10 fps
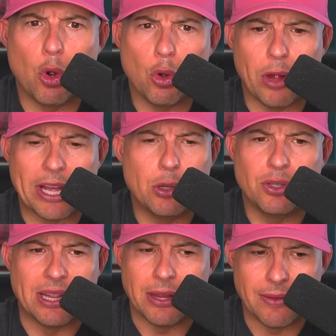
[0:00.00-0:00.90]
like you
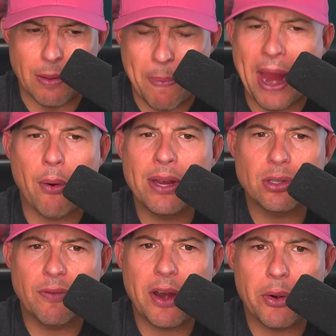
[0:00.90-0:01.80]
said, the pairings are
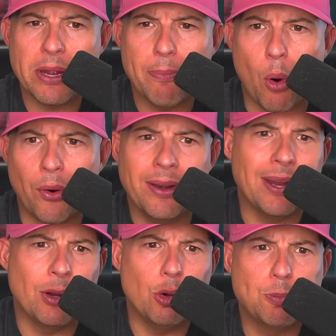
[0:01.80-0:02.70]
very important,
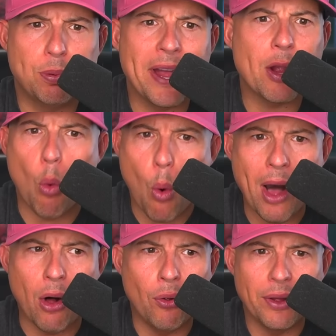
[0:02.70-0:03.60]
and who's playing
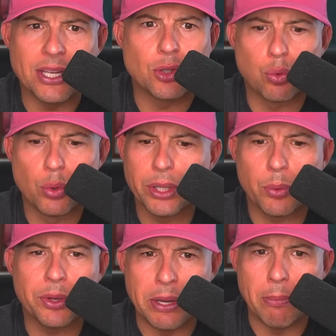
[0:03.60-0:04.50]
well is really,
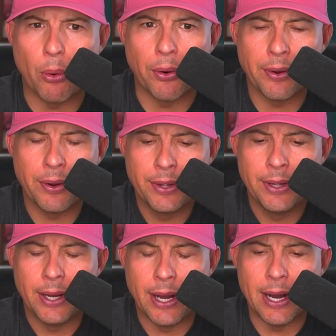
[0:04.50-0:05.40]
really important.
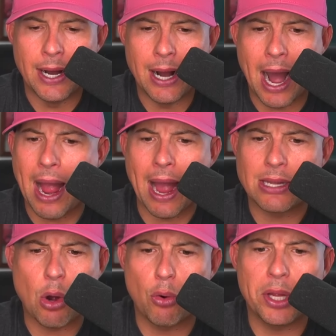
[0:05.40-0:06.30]
I
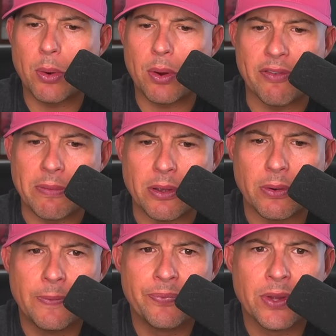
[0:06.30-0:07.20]
totally agree from you.
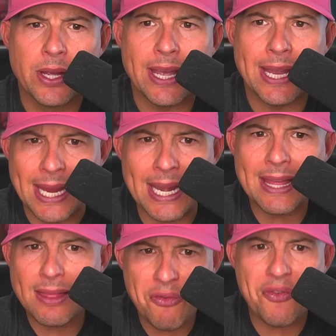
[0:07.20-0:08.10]

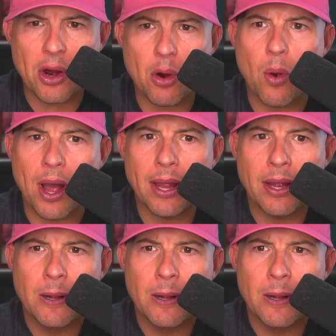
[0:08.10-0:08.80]
Hitting the fairway,